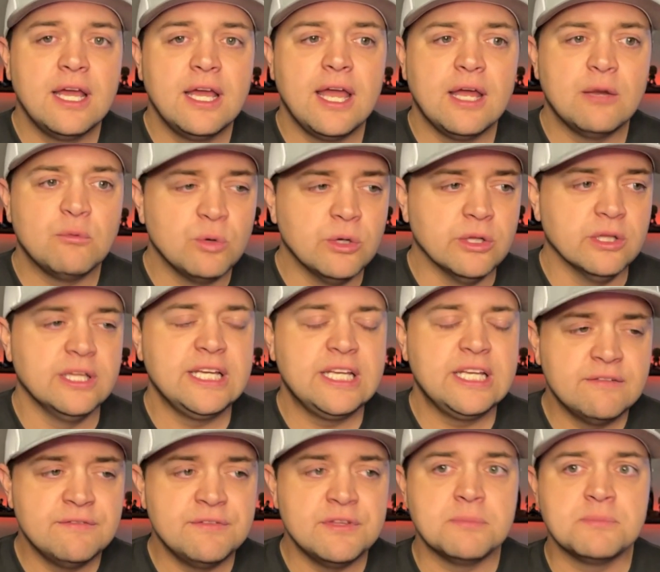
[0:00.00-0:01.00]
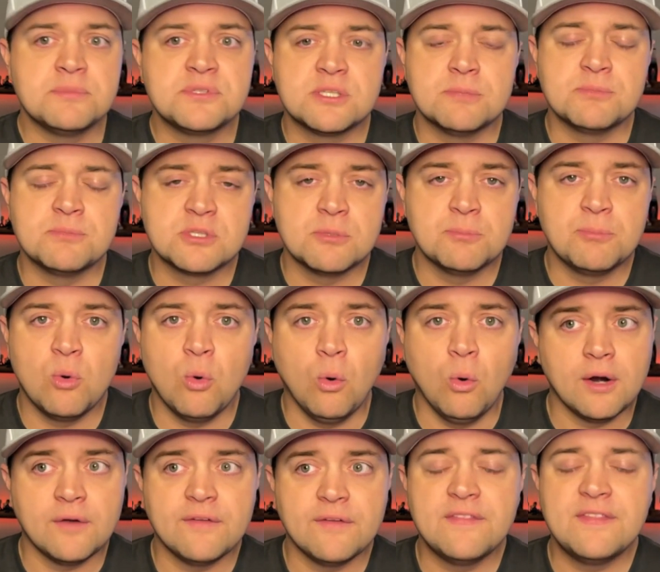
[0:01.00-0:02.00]
and really give them some
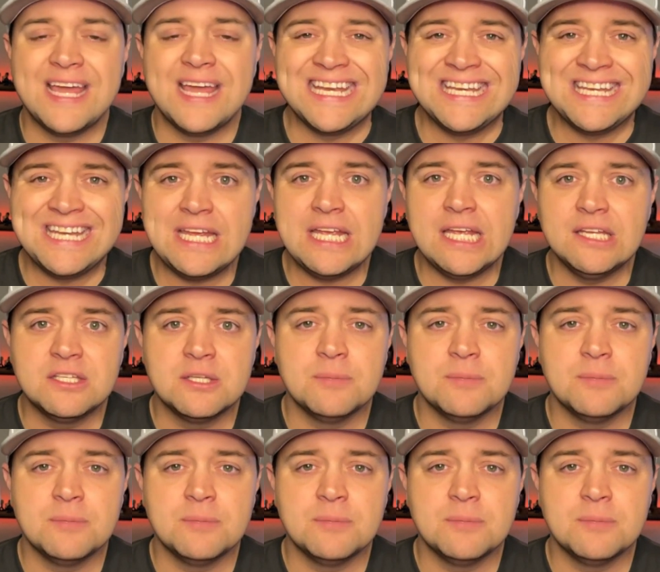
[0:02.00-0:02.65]
support that they need.